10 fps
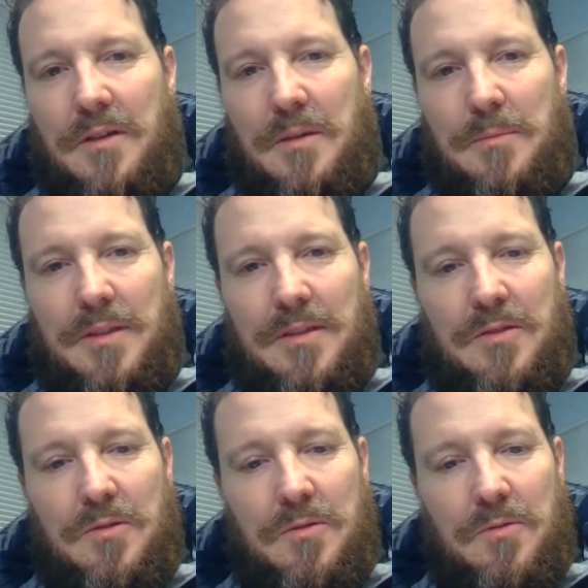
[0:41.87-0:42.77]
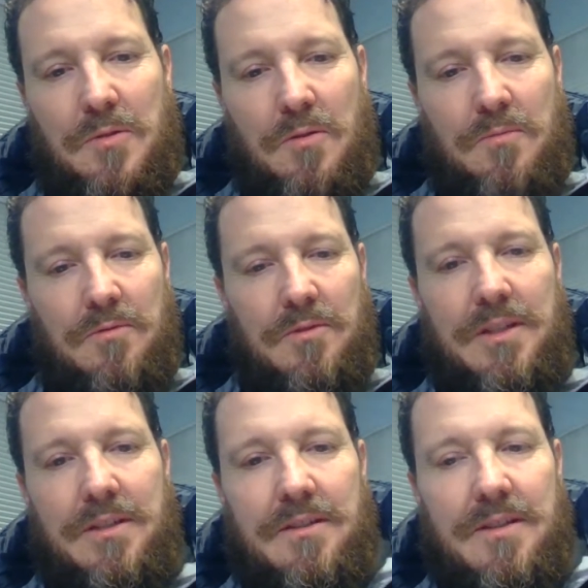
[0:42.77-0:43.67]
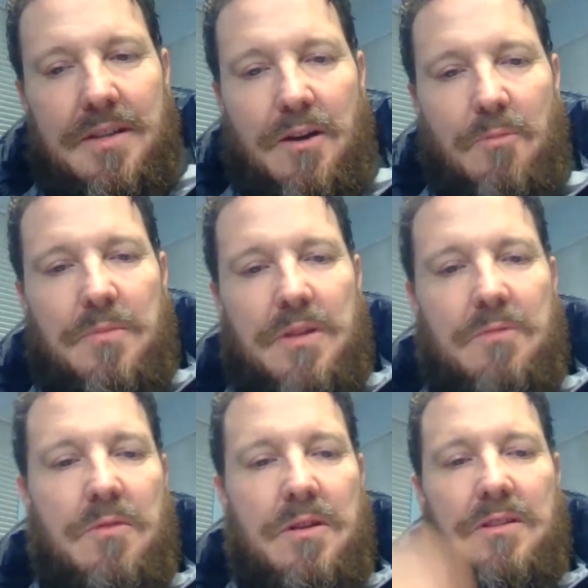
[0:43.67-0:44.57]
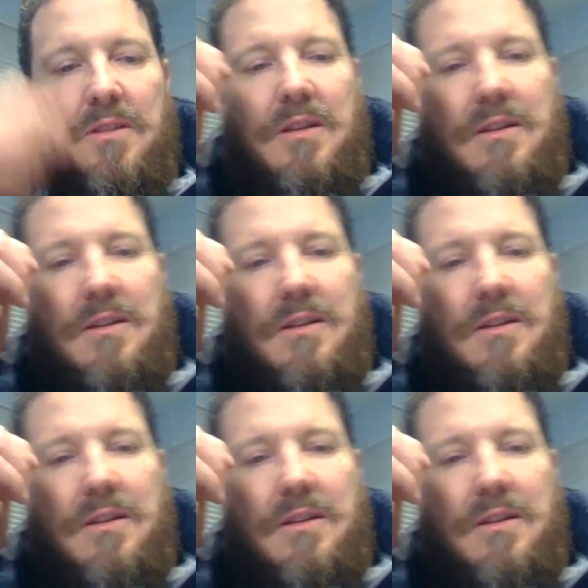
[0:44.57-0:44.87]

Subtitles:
coming to hopefully help me with